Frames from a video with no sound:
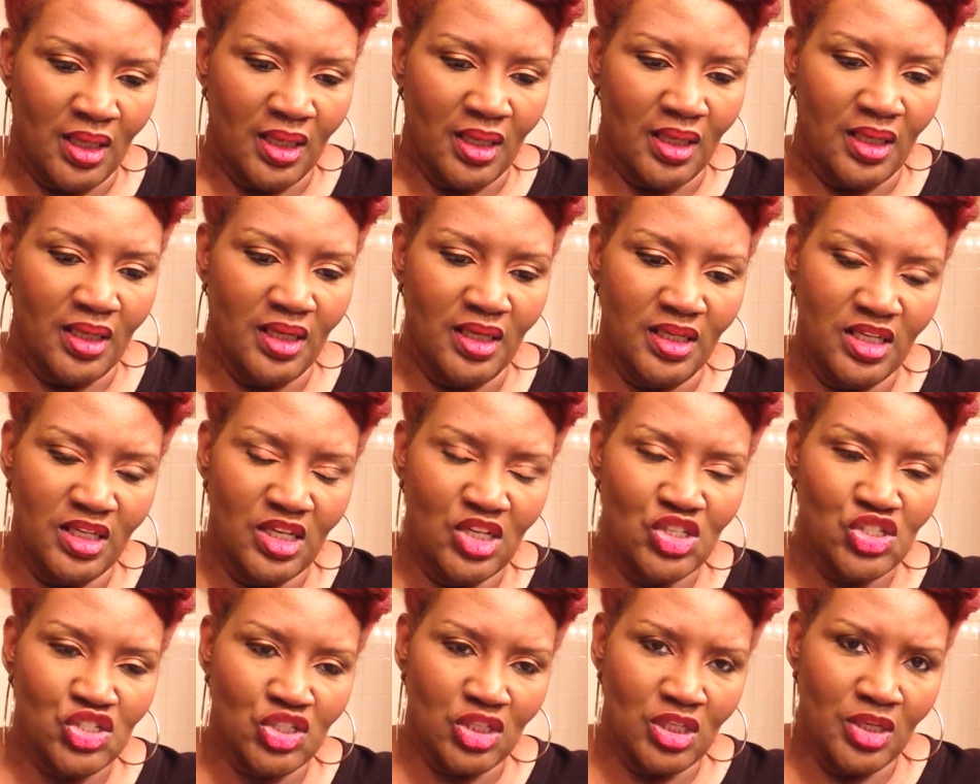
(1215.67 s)

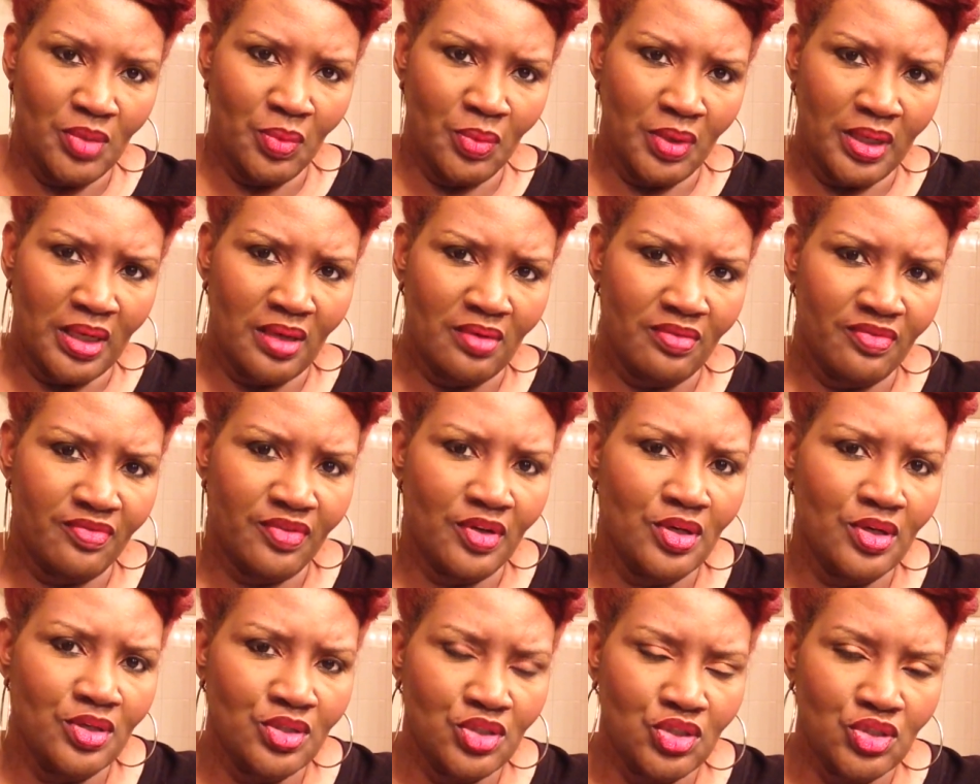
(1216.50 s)
Initially, when I
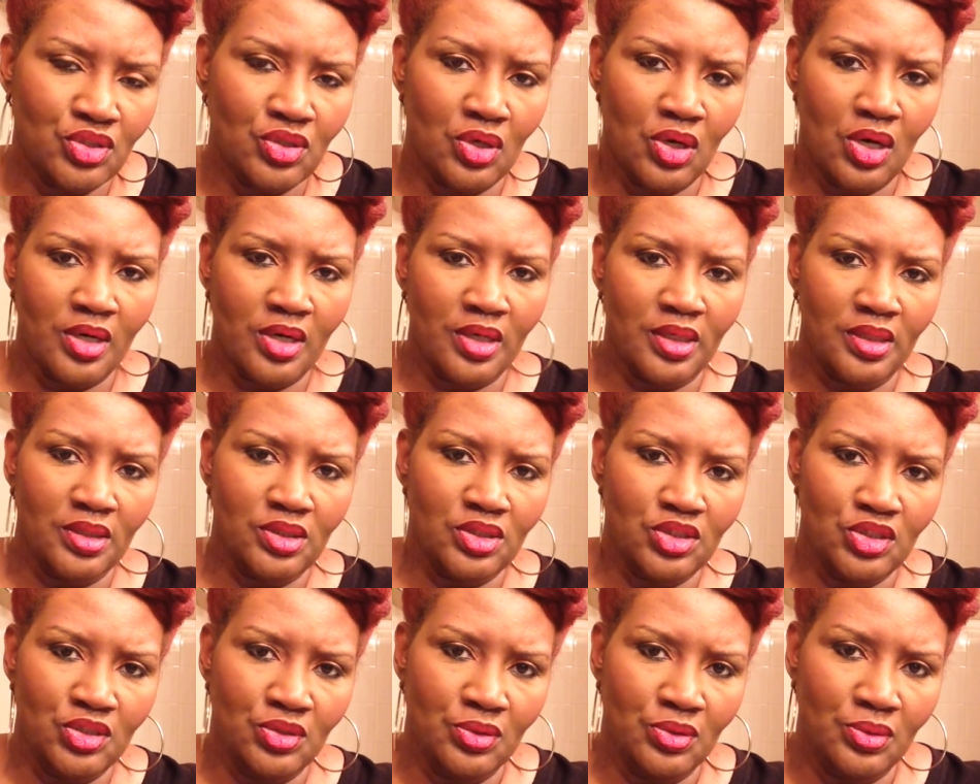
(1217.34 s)
first started
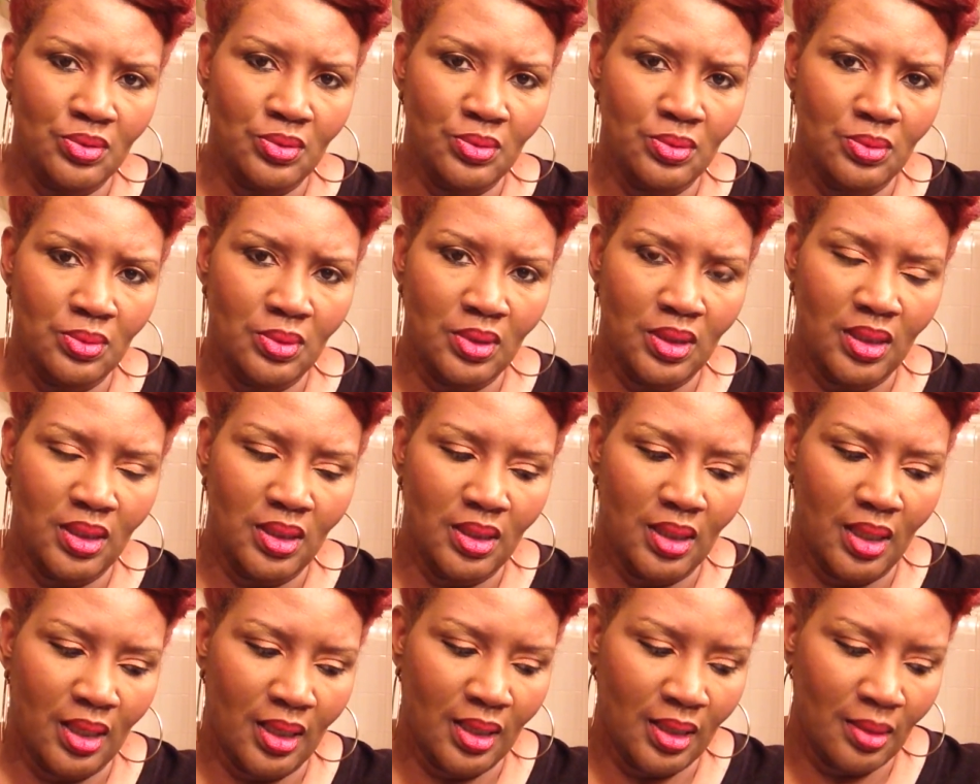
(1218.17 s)
to
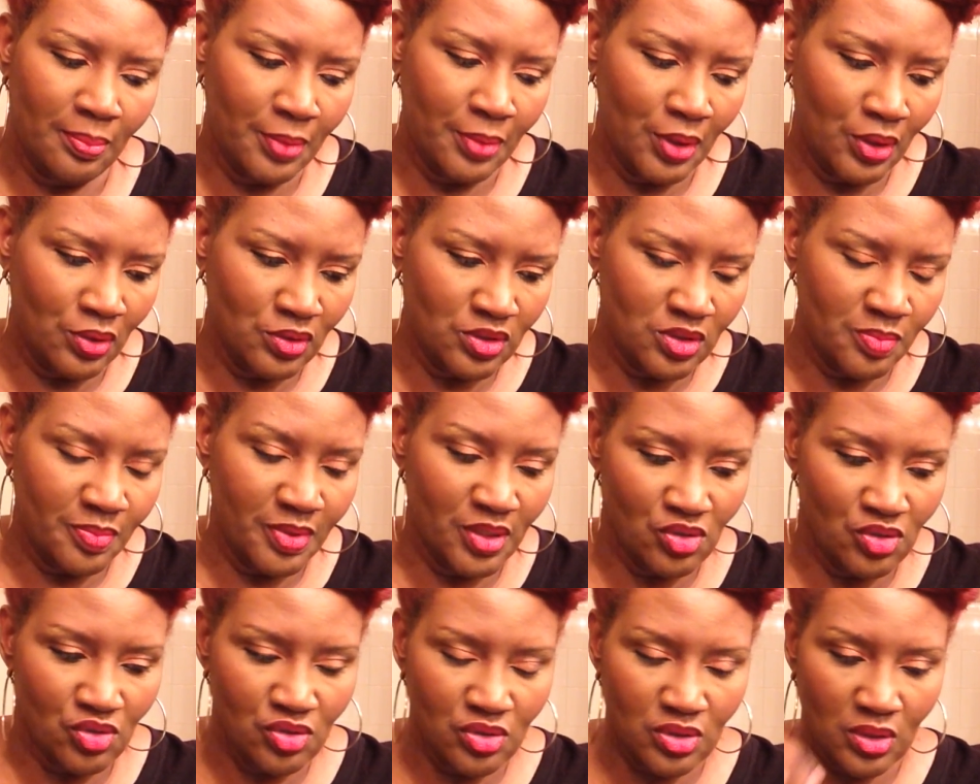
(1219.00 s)
post
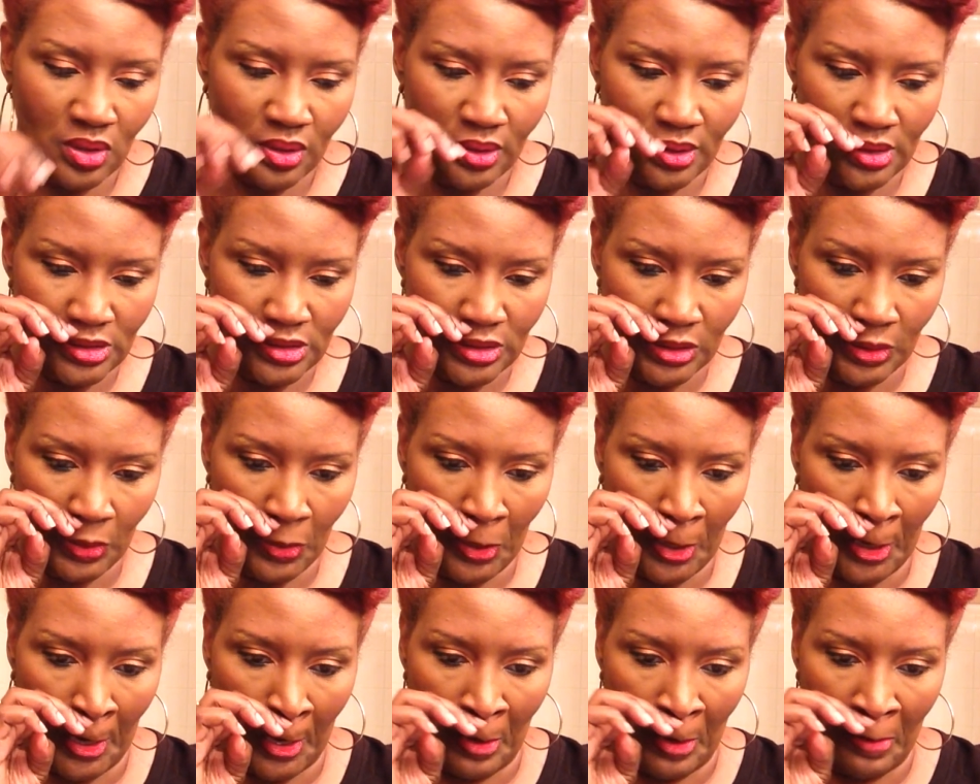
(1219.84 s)
pictures on
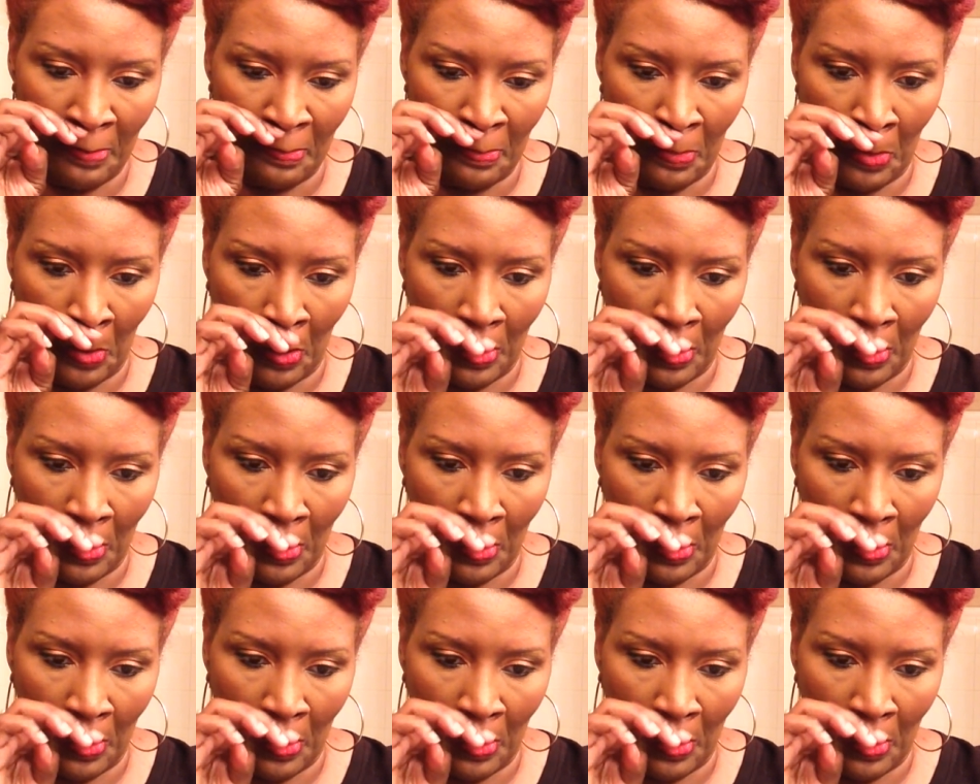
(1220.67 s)
Instagram